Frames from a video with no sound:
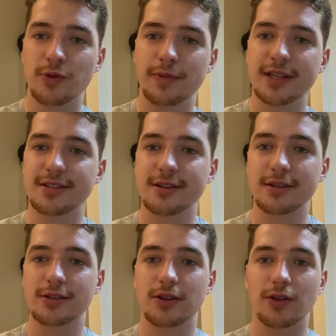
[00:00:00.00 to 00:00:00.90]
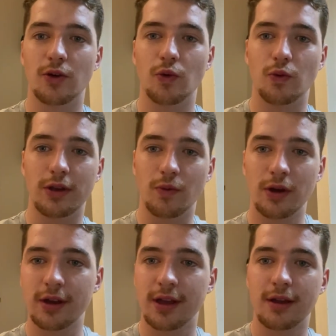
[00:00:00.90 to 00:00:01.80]
business, you know what you're
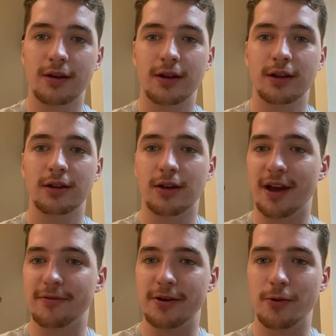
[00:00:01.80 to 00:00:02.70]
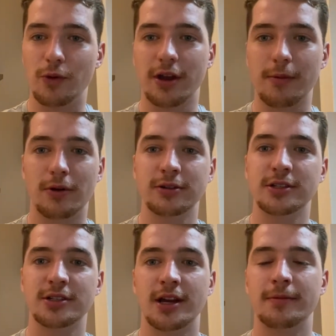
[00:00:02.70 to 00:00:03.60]
working on, you have a working
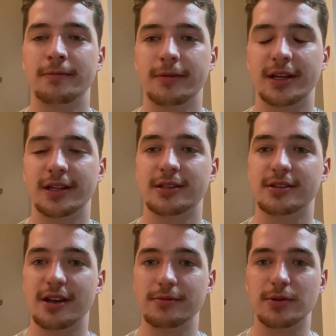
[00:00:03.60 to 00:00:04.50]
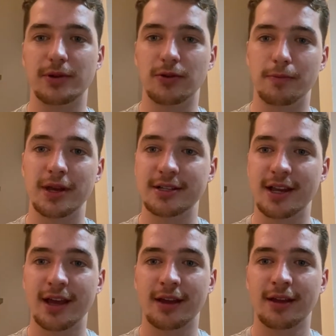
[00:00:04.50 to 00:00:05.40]
prototype, it's time to build a pitch
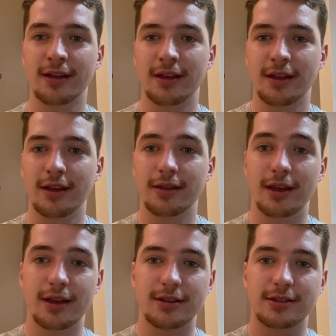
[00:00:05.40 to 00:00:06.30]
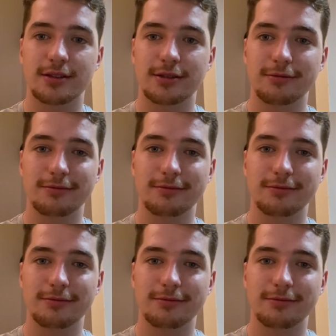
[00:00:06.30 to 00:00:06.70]
deck. There's